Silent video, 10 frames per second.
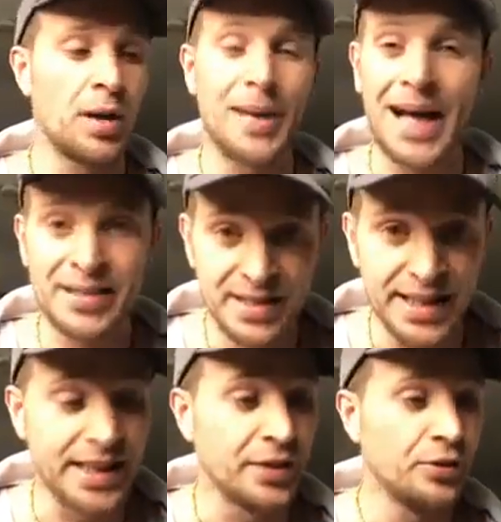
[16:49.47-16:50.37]
I'm
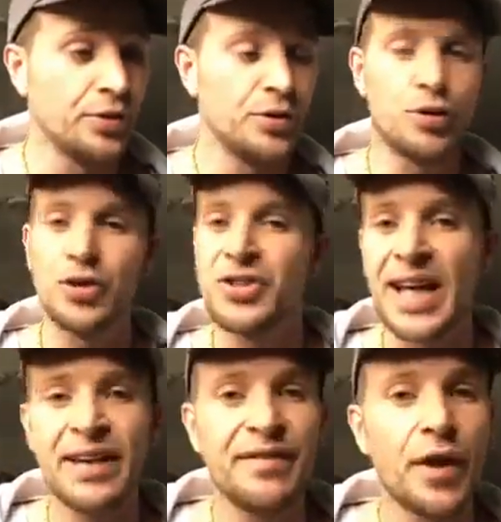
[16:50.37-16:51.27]
asking, just
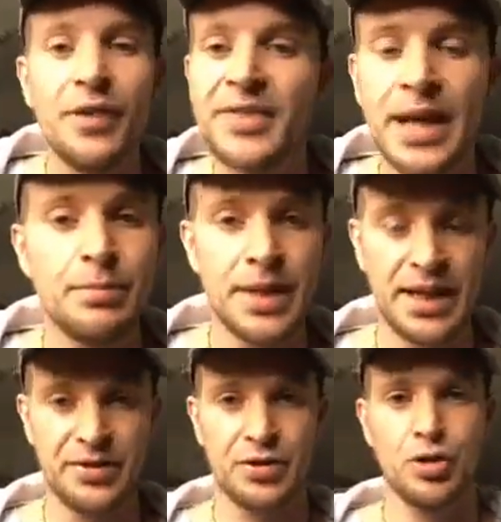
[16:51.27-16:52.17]
take 5-10
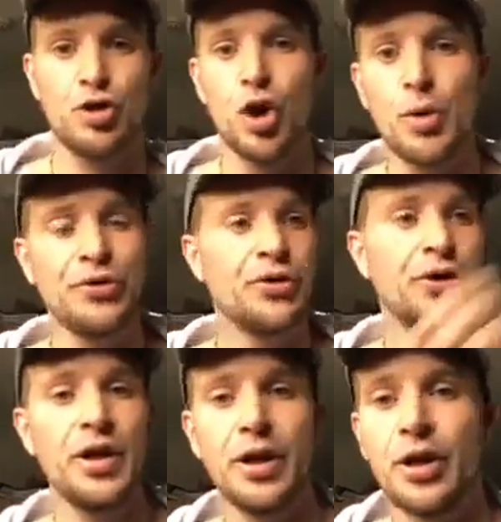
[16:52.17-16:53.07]
minutes, go
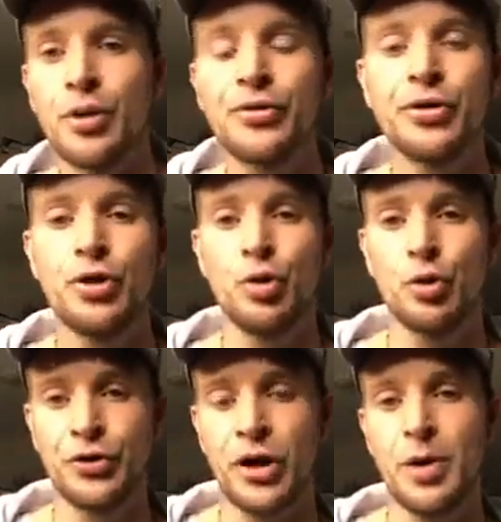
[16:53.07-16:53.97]
onto
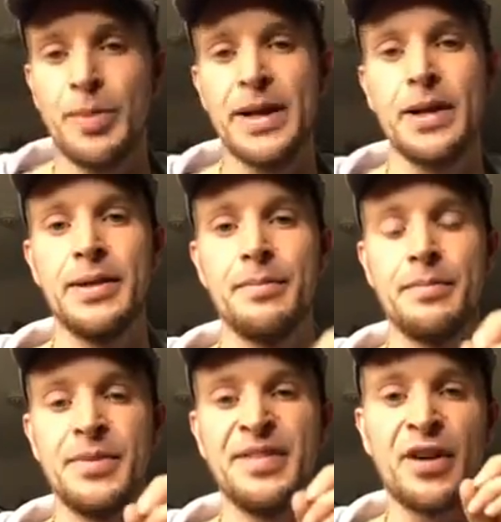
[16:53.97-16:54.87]
Google and type in
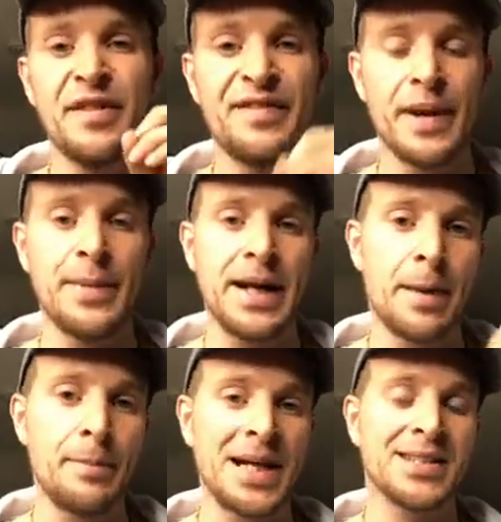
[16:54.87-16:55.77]
divine
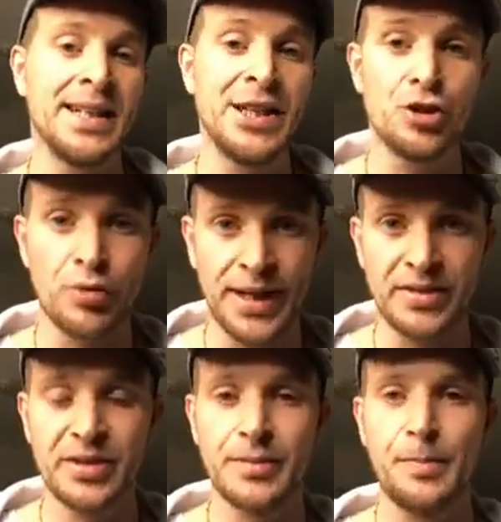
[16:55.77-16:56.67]
feminine and masculine
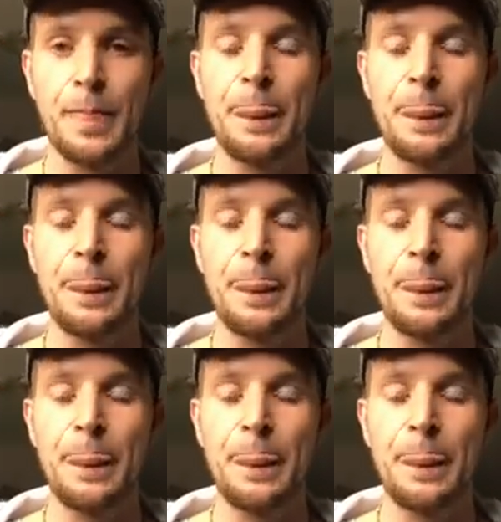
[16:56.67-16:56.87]
traits.